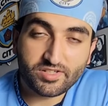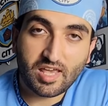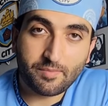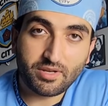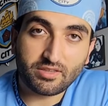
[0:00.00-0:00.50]
is
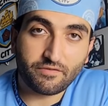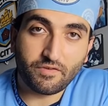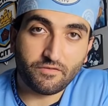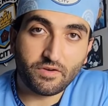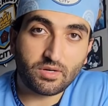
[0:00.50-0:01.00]
happening to
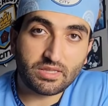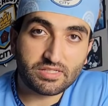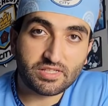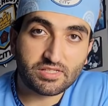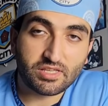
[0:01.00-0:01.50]
Phil Foden
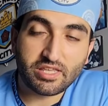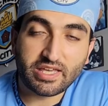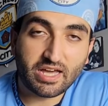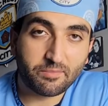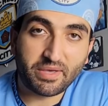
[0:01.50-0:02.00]
this season? You
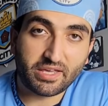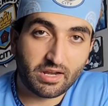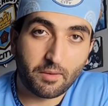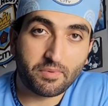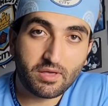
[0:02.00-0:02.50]
got to pick it
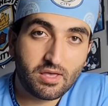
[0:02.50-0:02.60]
up.